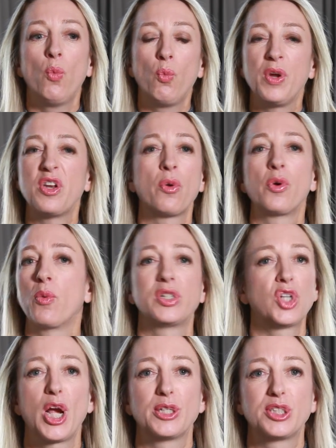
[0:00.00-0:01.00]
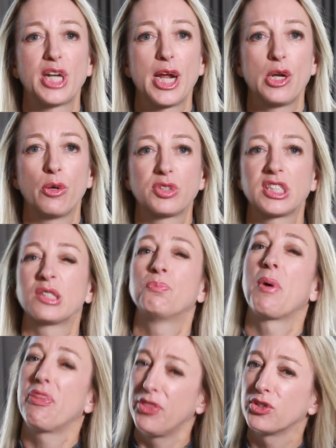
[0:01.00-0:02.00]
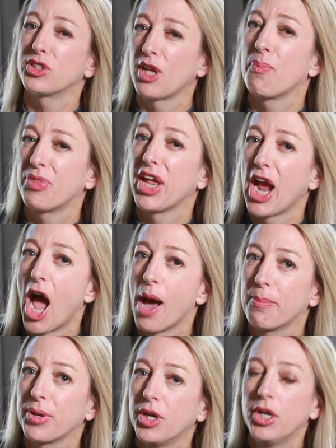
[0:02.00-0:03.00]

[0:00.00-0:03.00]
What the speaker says: we don't know a child's diagnosis, but there's something up.